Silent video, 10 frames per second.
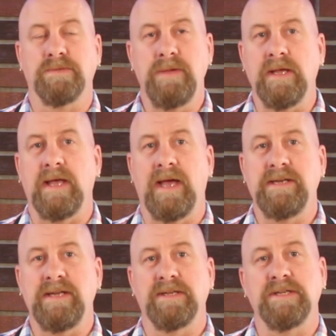meal
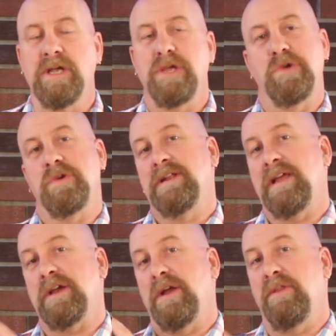ideas, you can
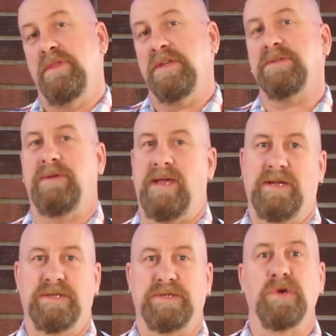click on this
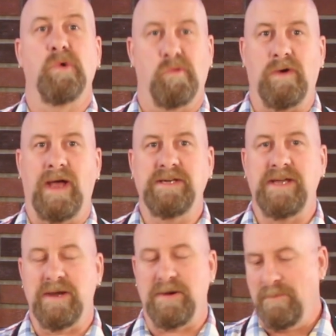playlist right
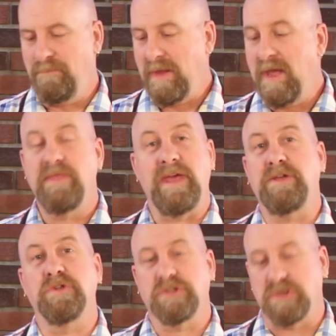here.
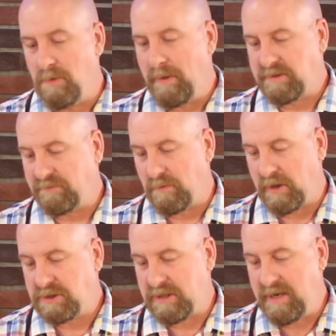Thank you so much for
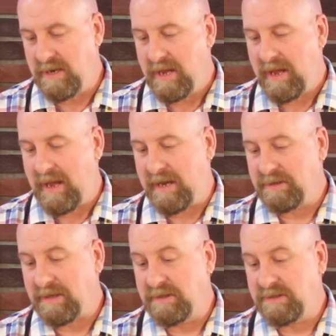watching,
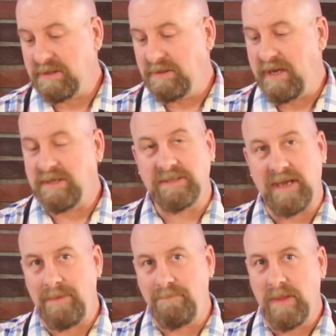and until next
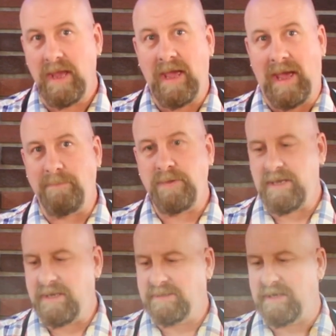time, happy
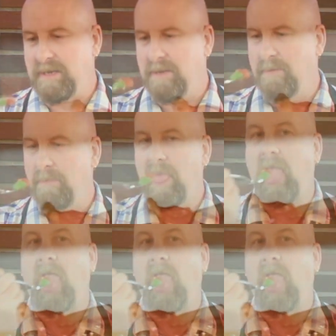eating.